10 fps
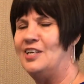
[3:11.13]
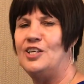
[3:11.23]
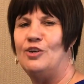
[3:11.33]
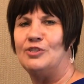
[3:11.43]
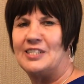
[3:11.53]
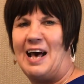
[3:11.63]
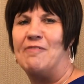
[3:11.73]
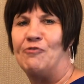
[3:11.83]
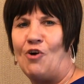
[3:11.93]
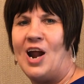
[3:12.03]
use
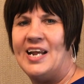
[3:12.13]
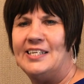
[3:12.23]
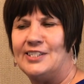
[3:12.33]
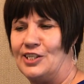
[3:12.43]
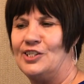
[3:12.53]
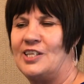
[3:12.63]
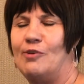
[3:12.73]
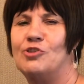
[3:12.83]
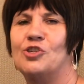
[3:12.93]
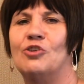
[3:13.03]
that phrase, the
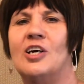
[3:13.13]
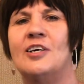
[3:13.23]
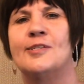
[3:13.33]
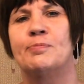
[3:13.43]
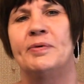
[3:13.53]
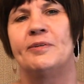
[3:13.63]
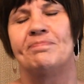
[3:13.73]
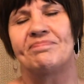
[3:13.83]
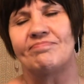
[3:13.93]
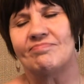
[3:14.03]
social gospel.